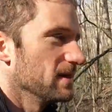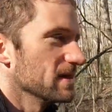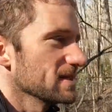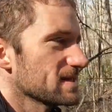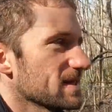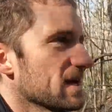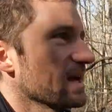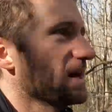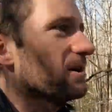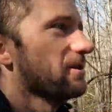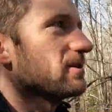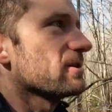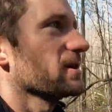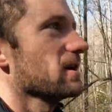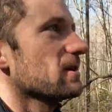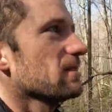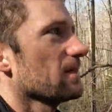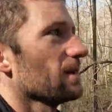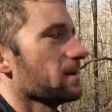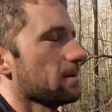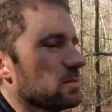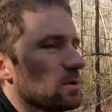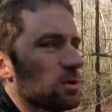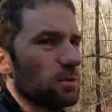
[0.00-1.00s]
This area
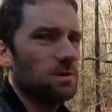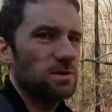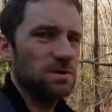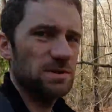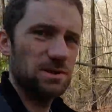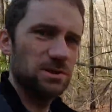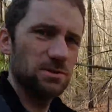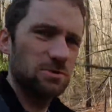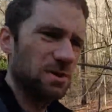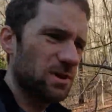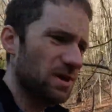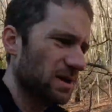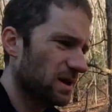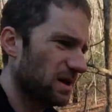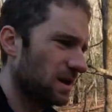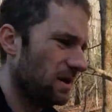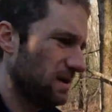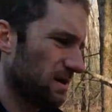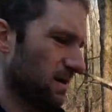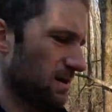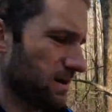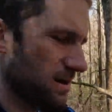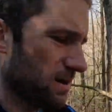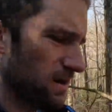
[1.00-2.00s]
that I'm going to,
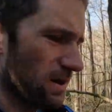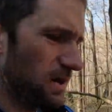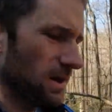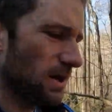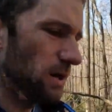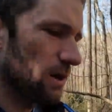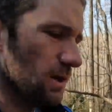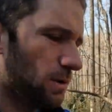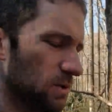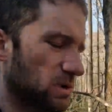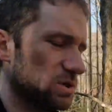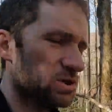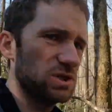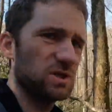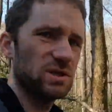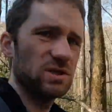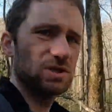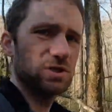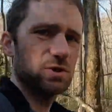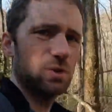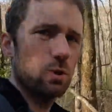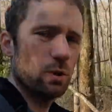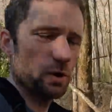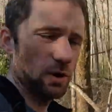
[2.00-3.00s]
which
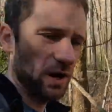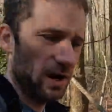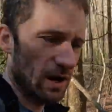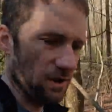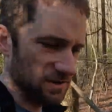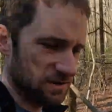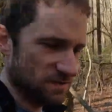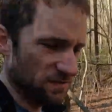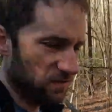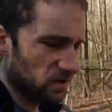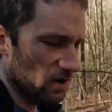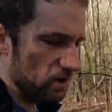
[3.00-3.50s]
is Courthouse